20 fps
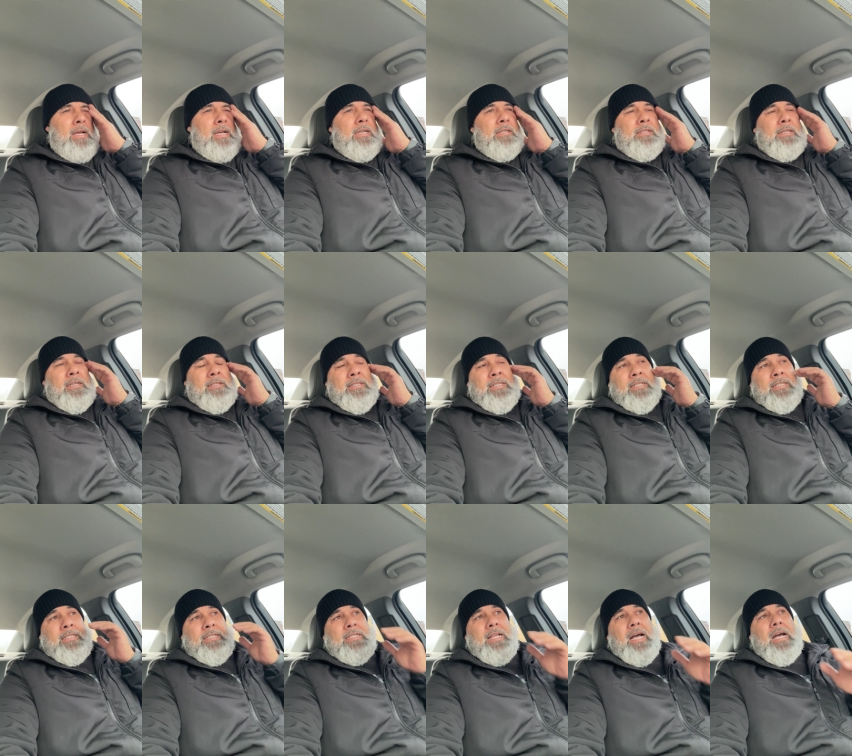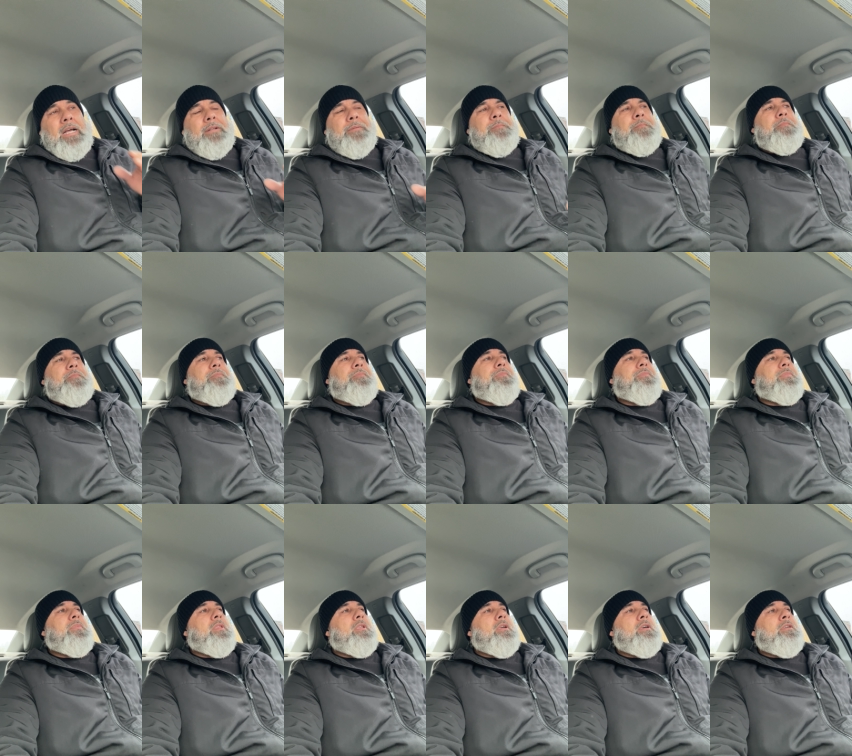since it's not
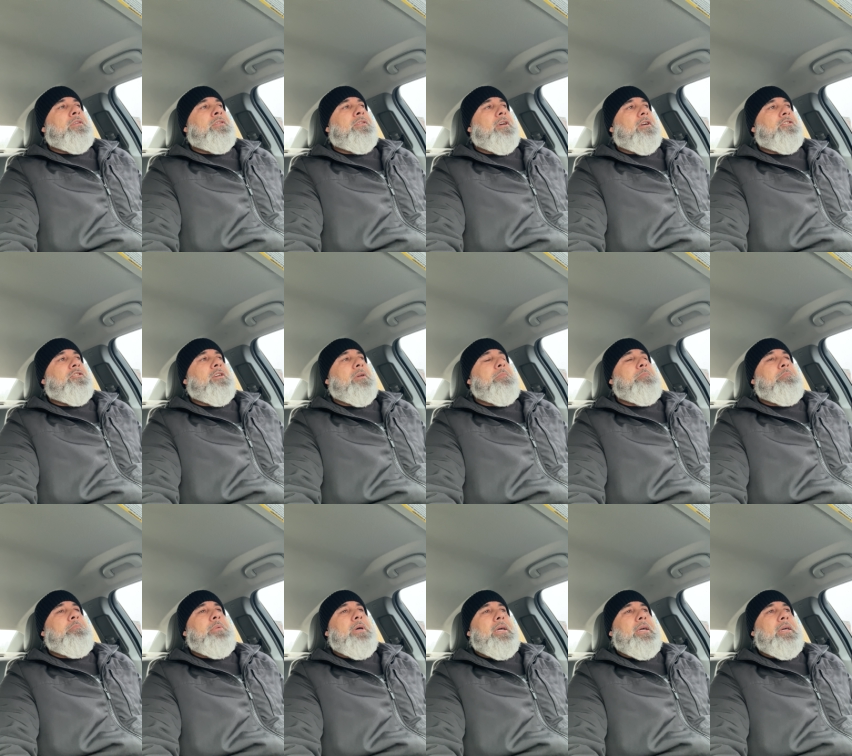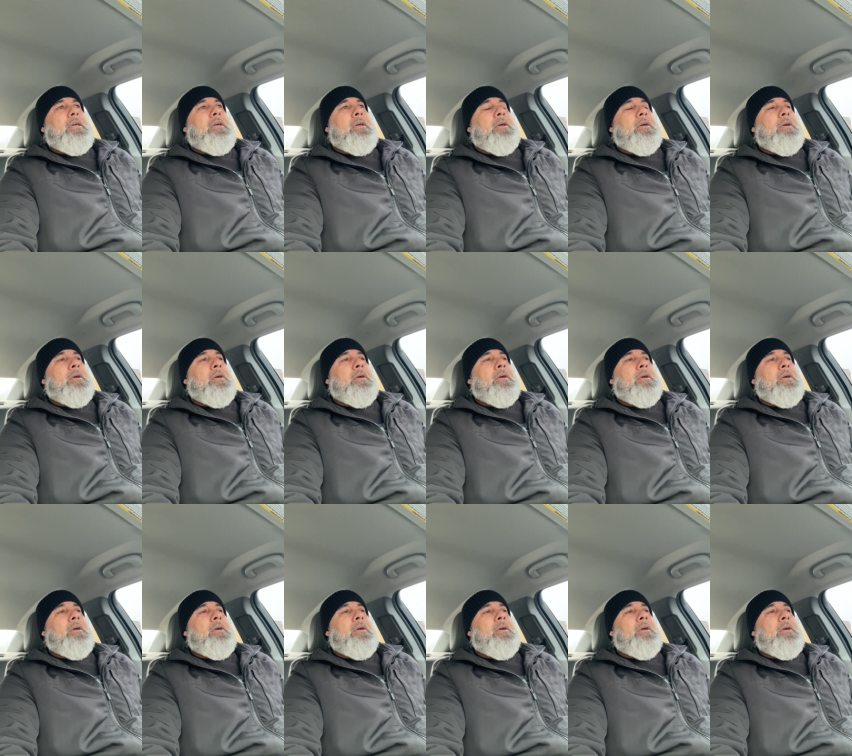such a big